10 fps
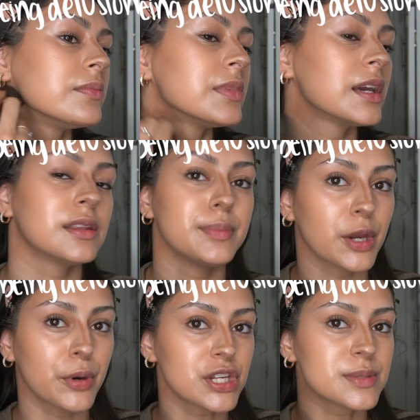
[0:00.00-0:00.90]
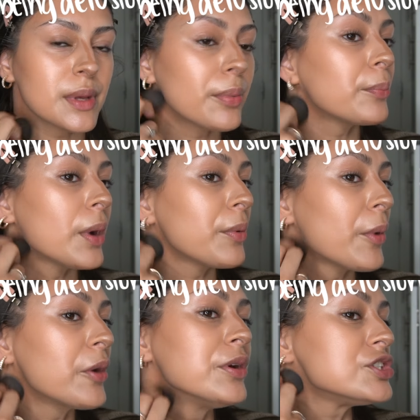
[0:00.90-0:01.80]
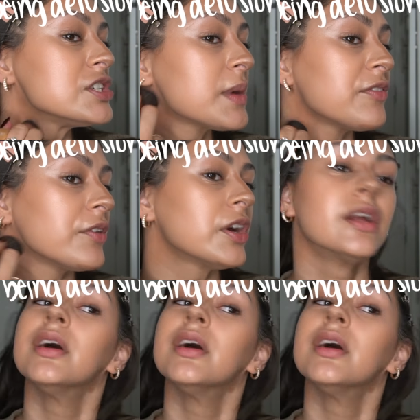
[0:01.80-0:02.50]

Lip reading: like the makeup artist, makeup Bobbi Brown. She's my favorite.